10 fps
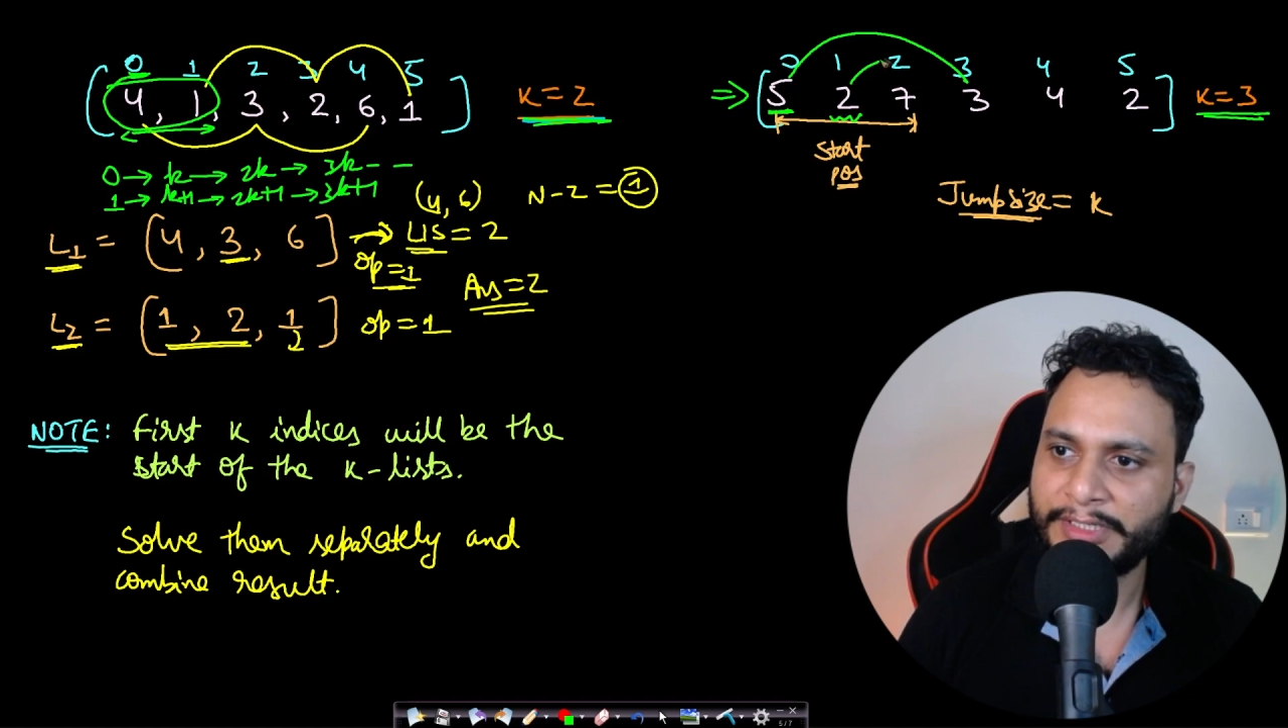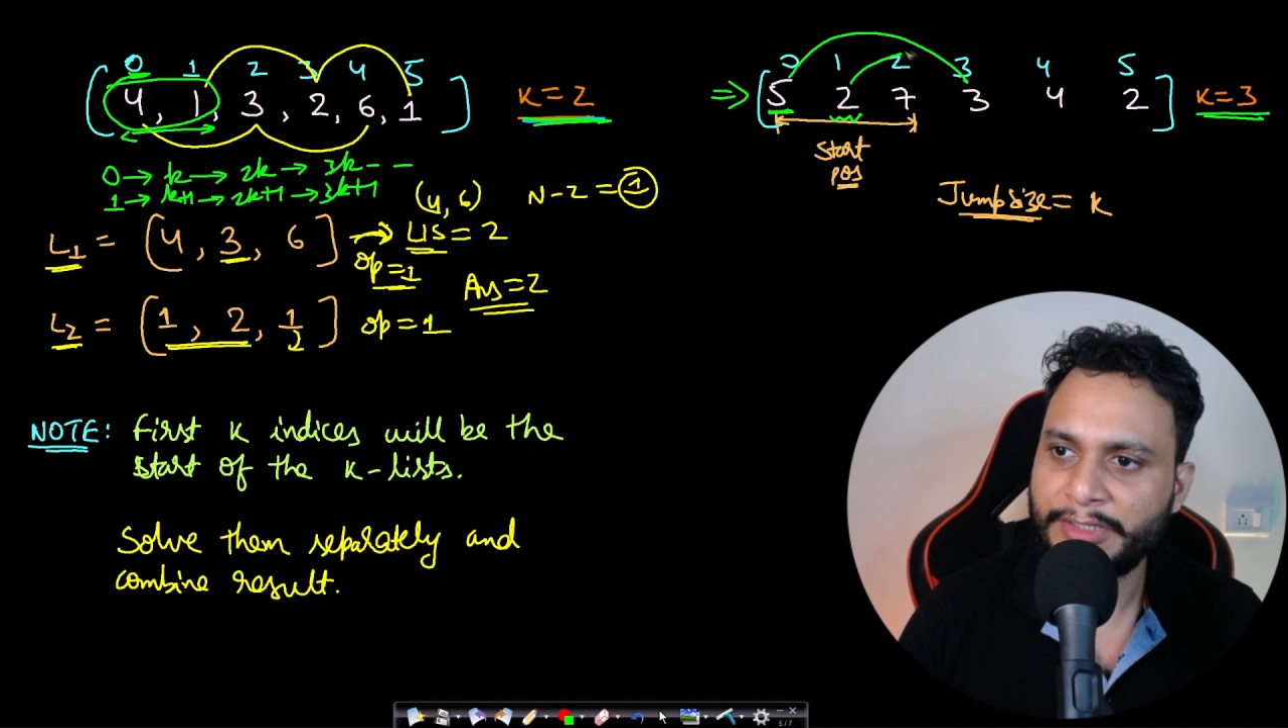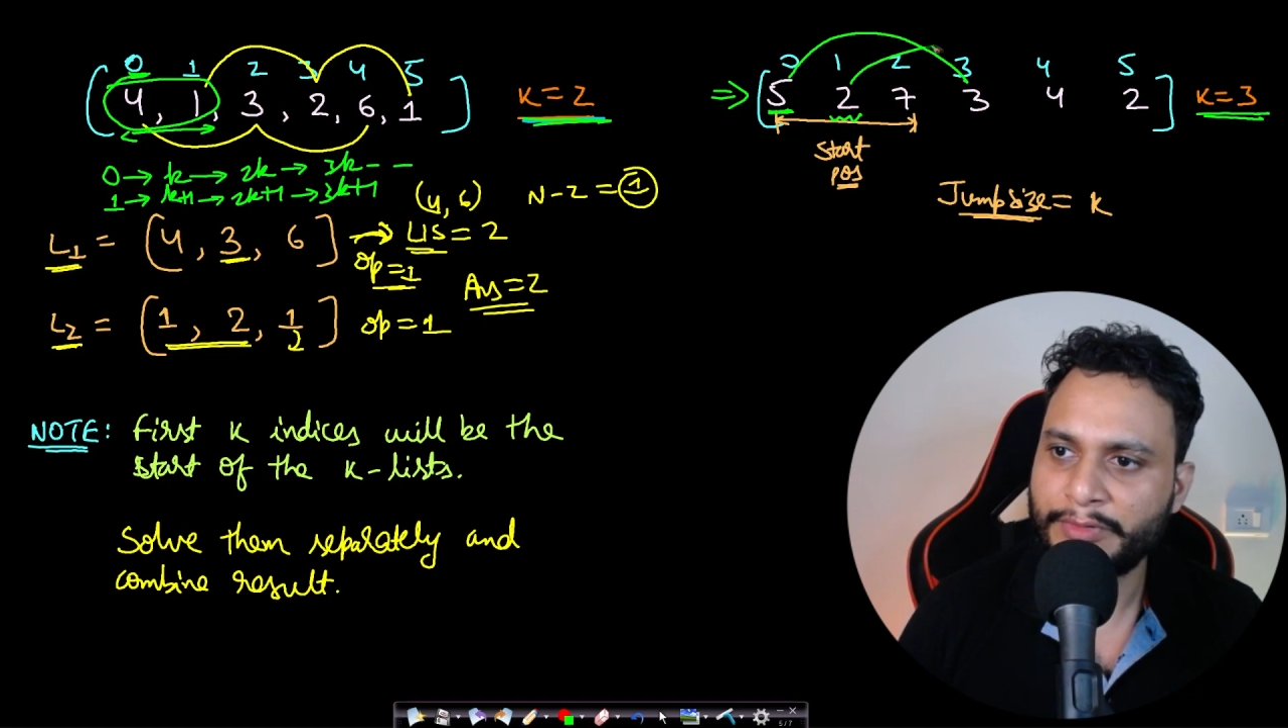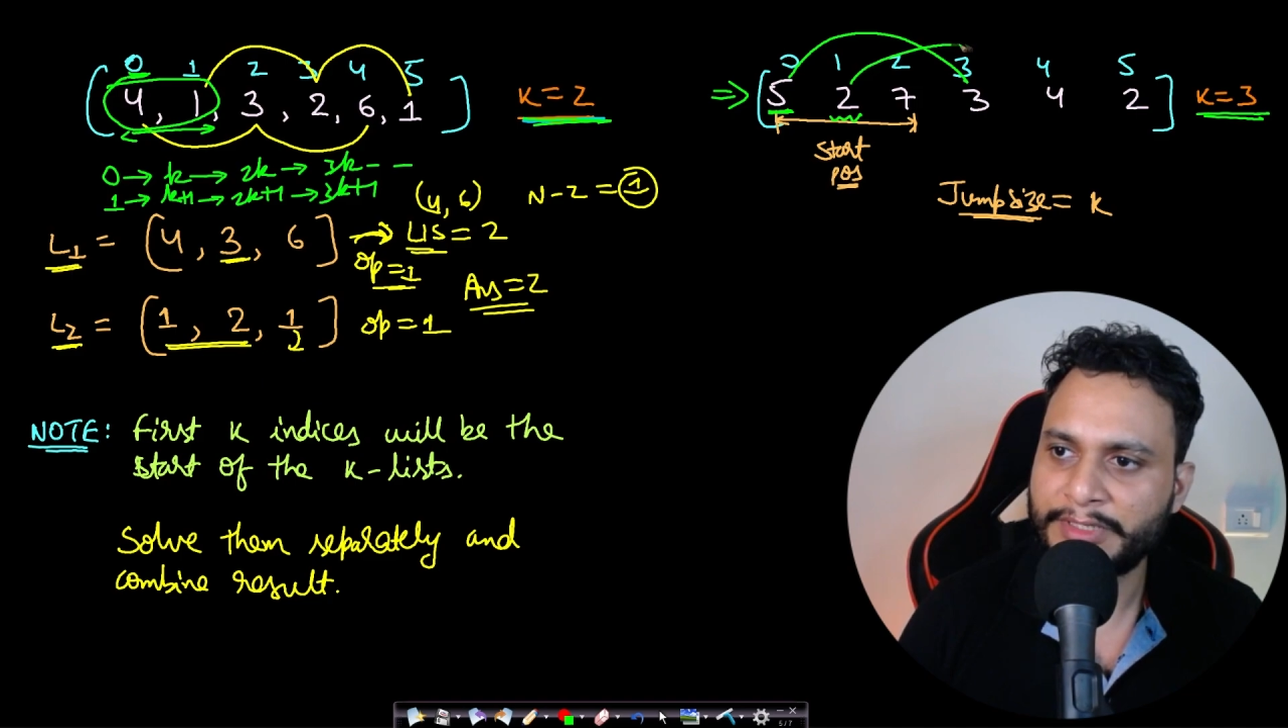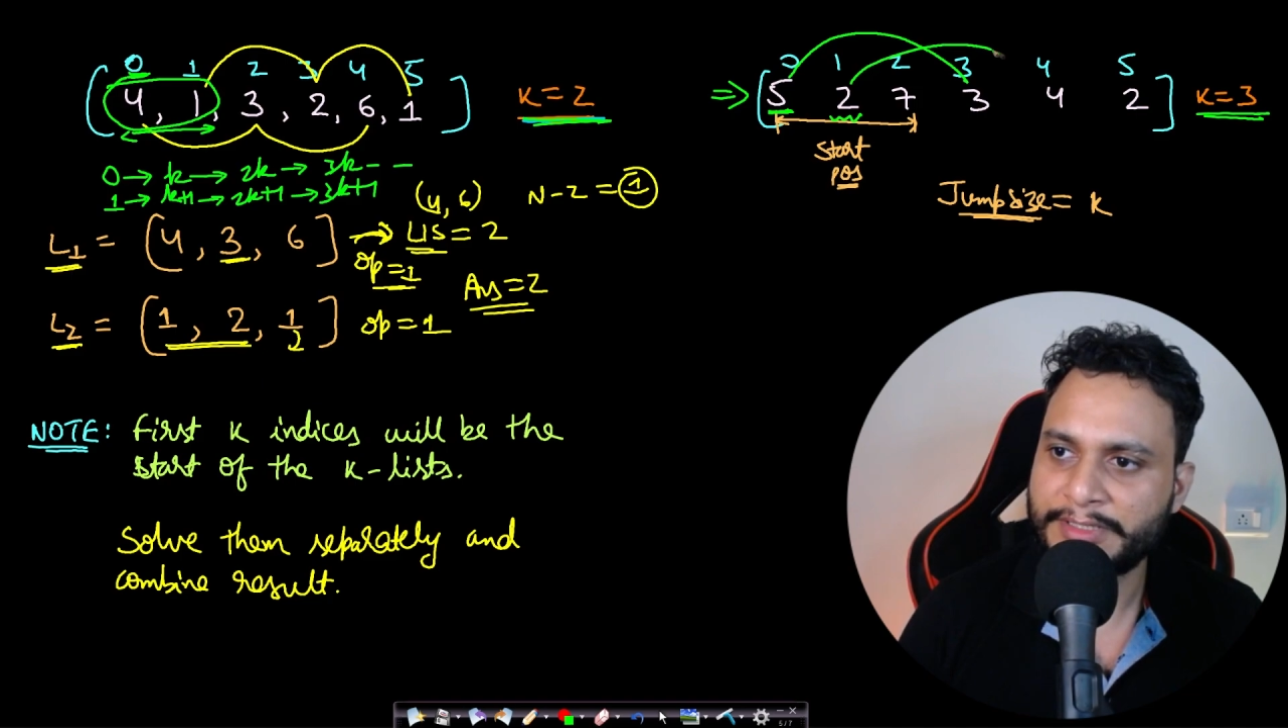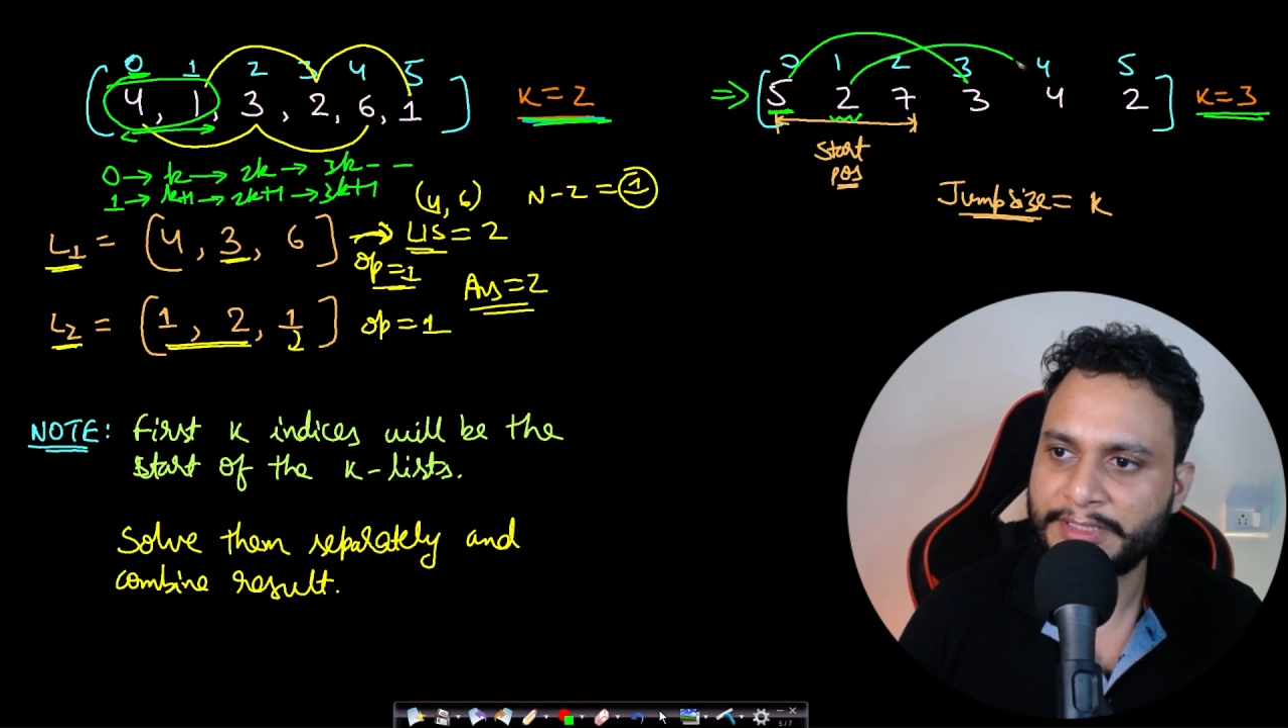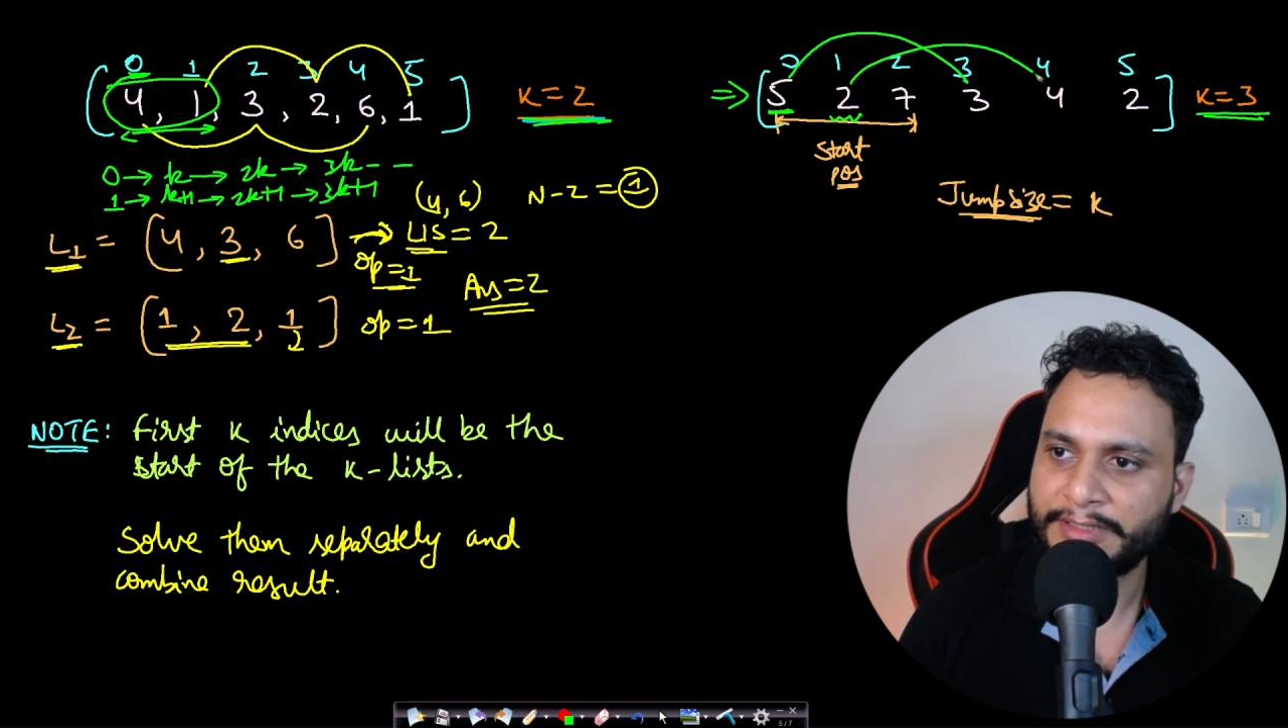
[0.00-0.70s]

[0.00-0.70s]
and you can say